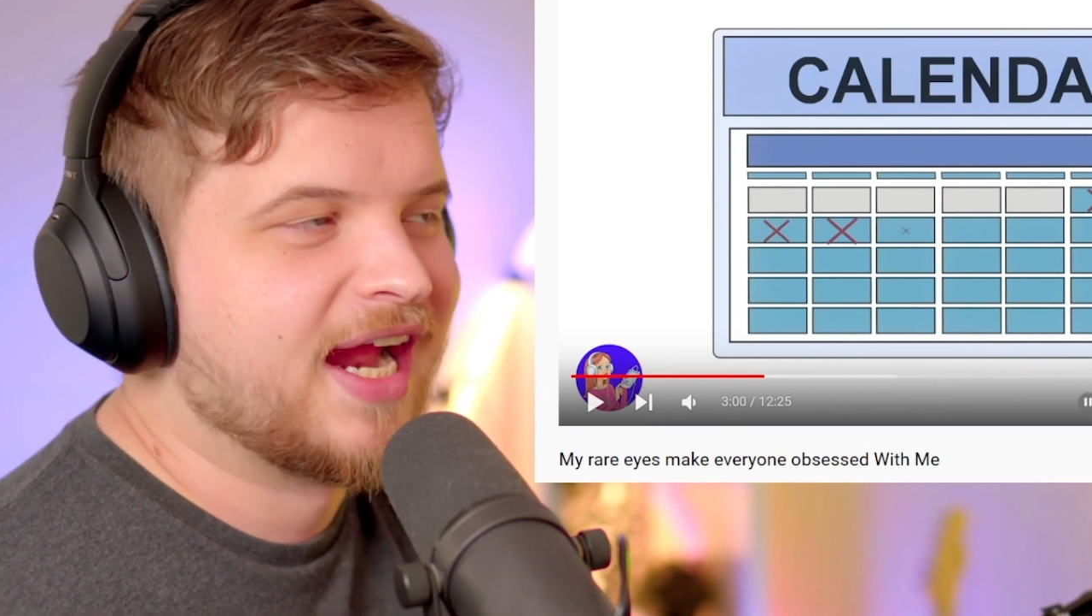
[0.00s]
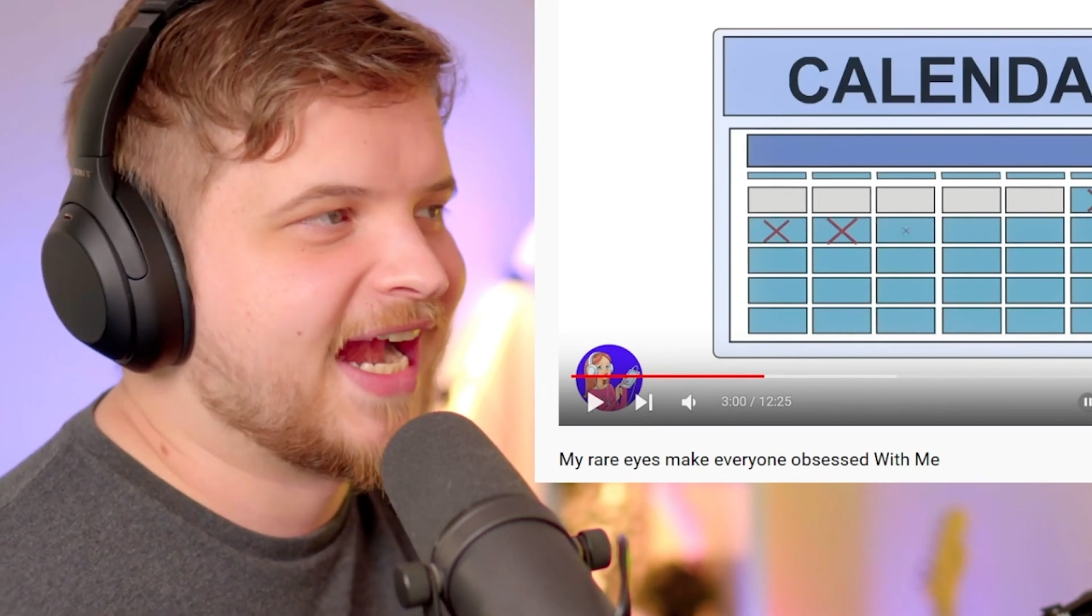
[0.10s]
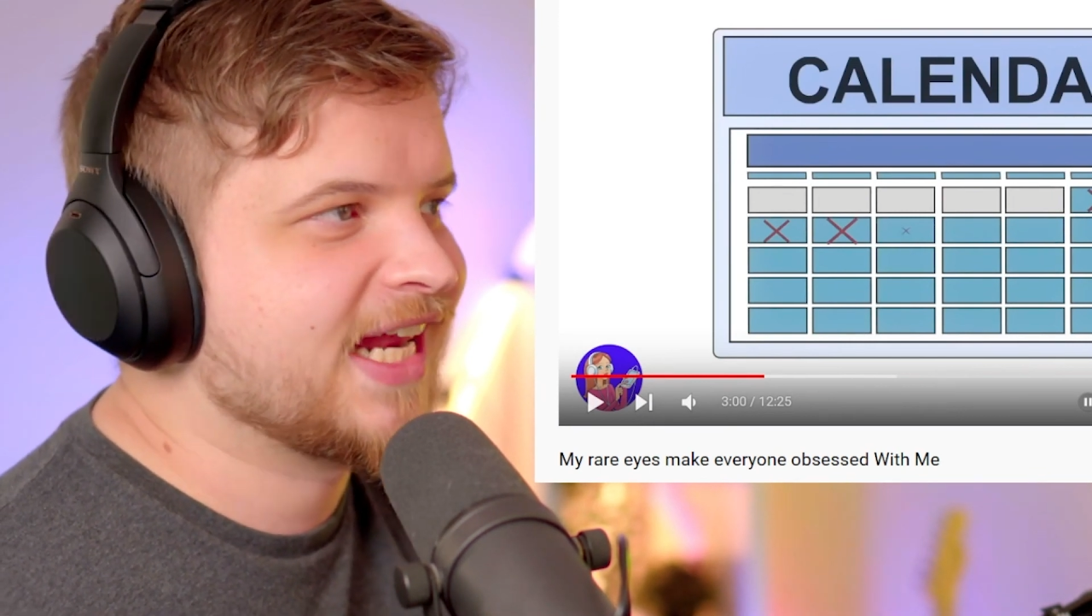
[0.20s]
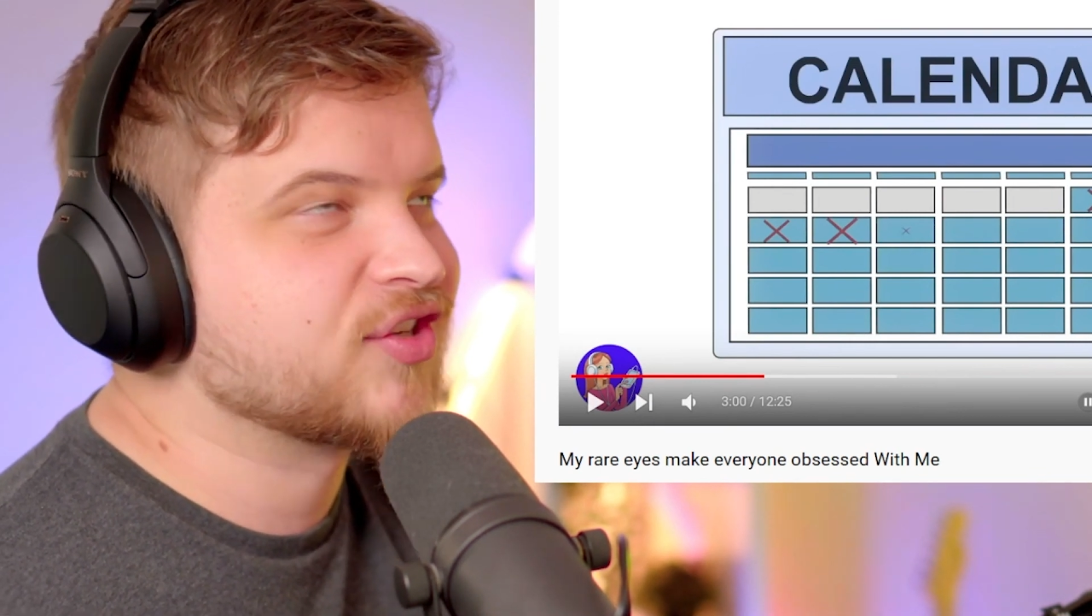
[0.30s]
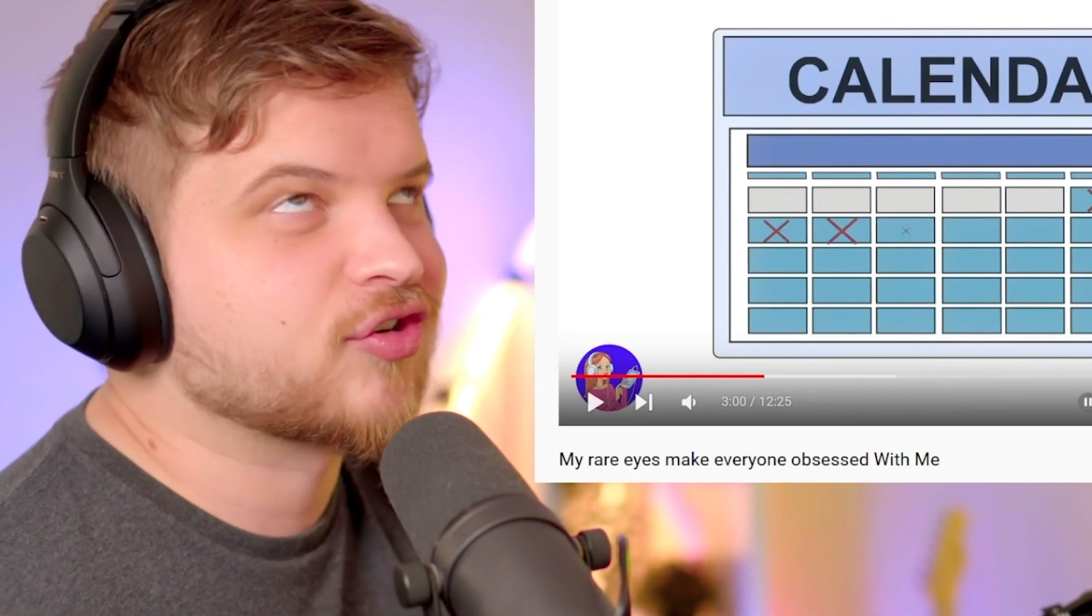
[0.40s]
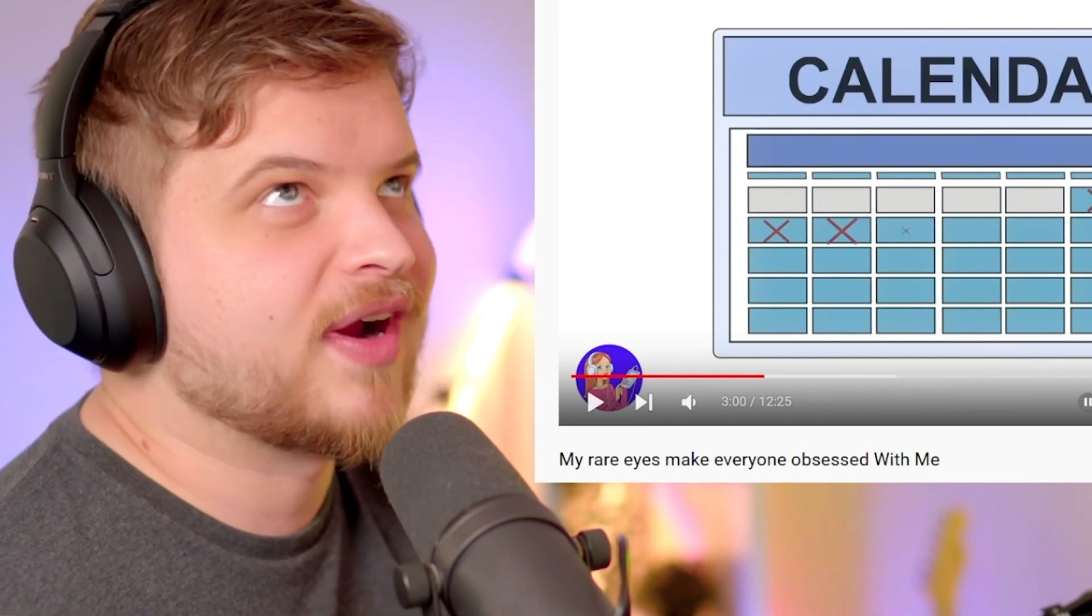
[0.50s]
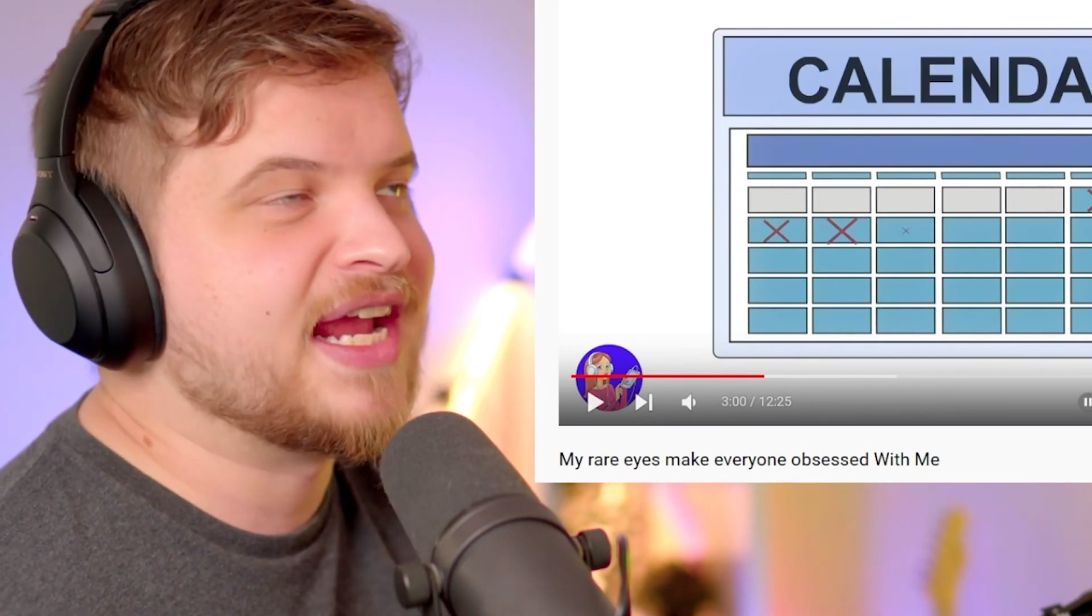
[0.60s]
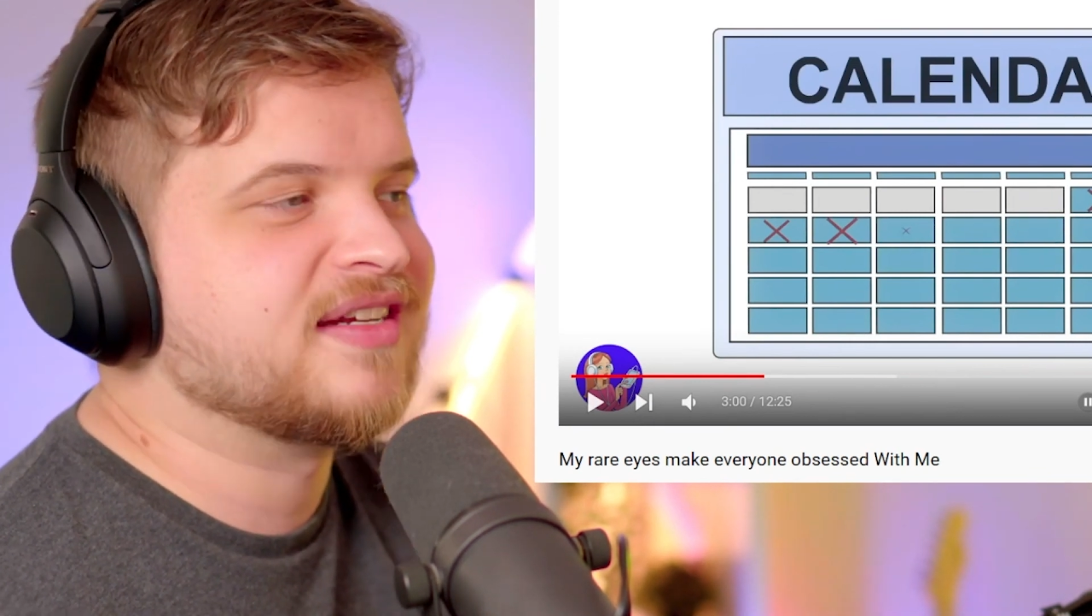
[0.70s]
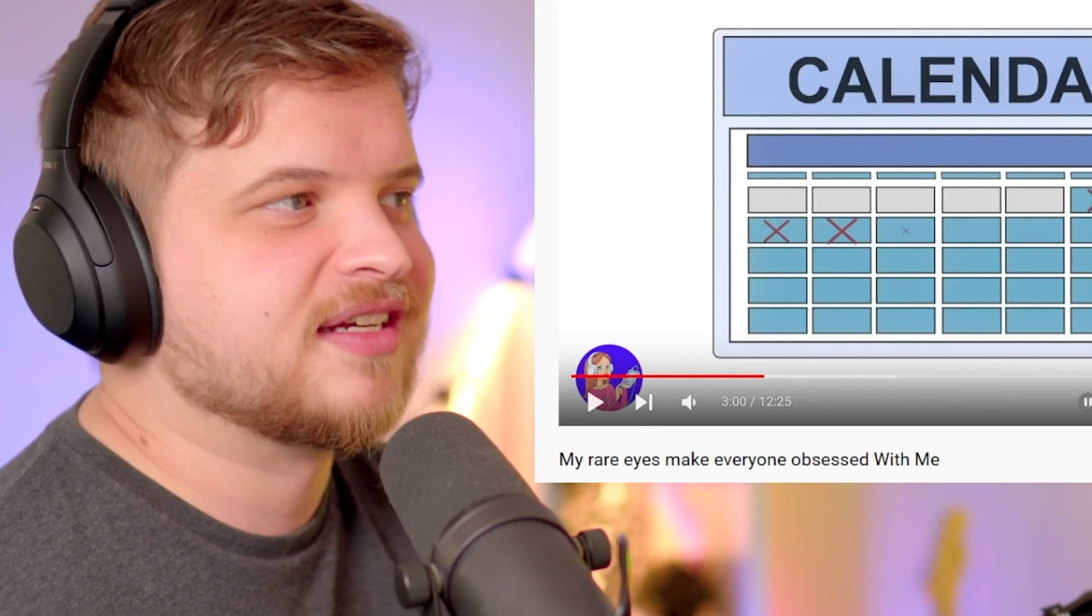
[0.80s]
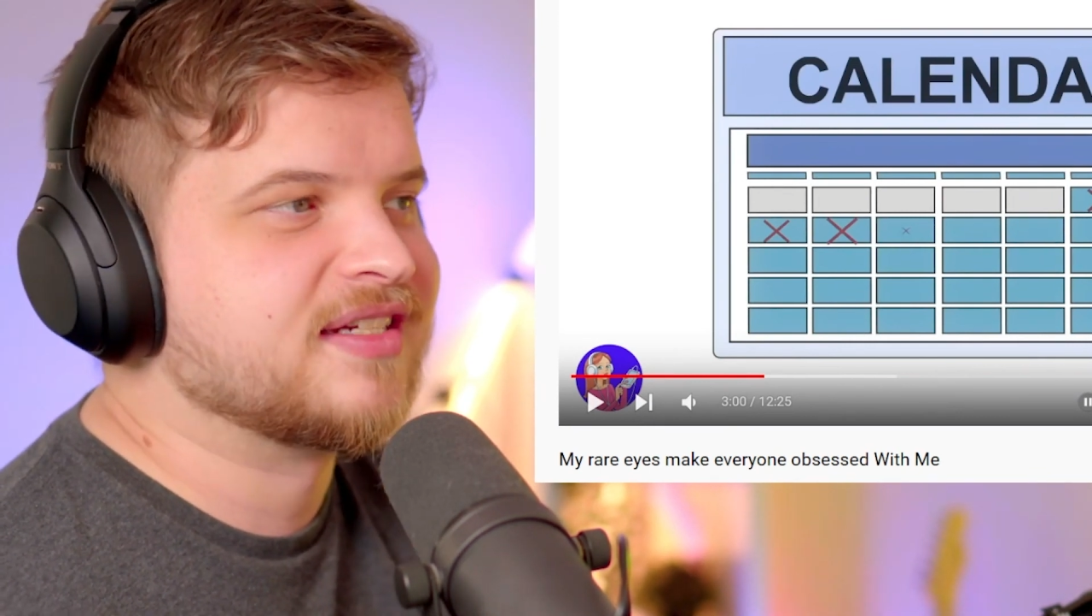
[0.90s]
and it's
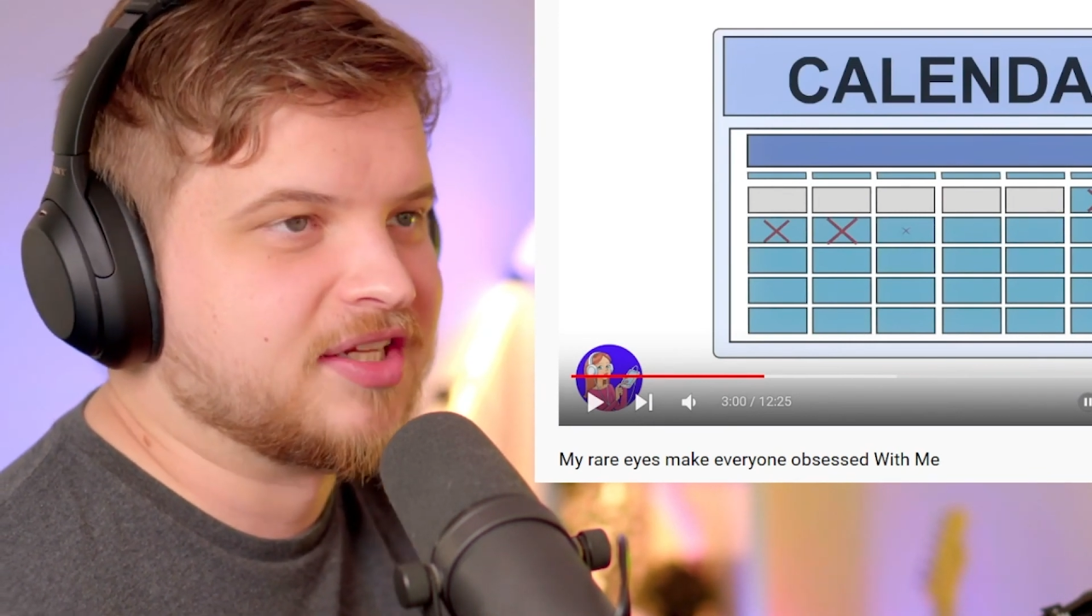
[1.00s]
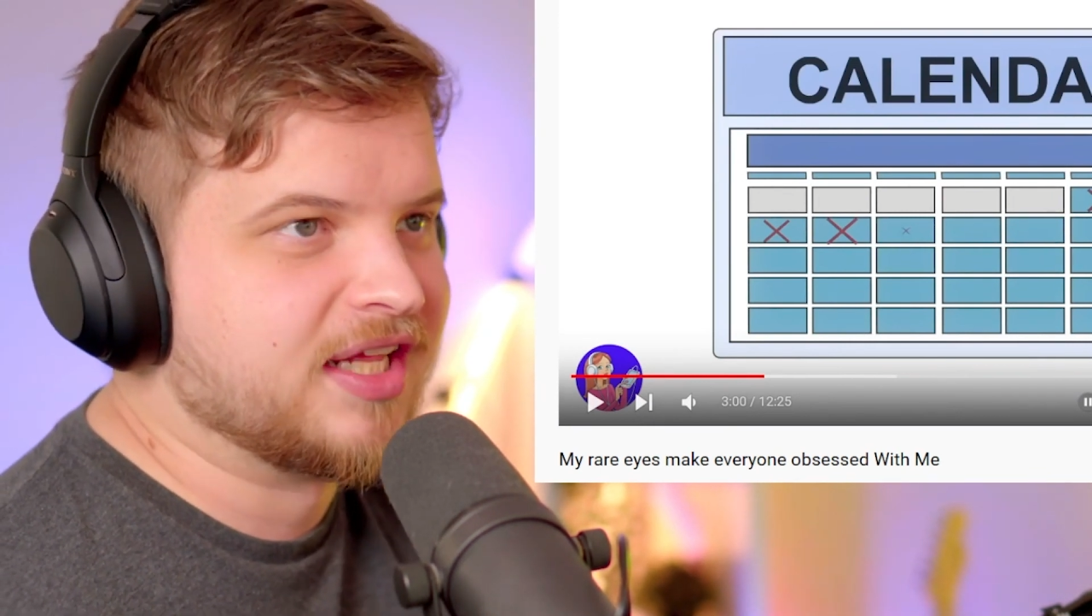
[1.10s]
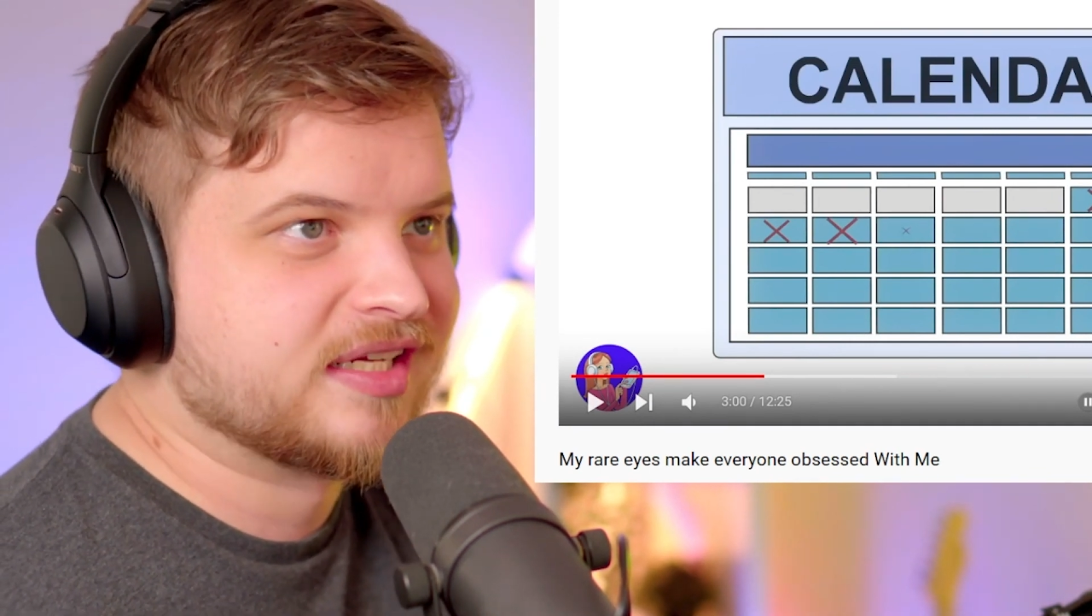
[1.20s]
great until it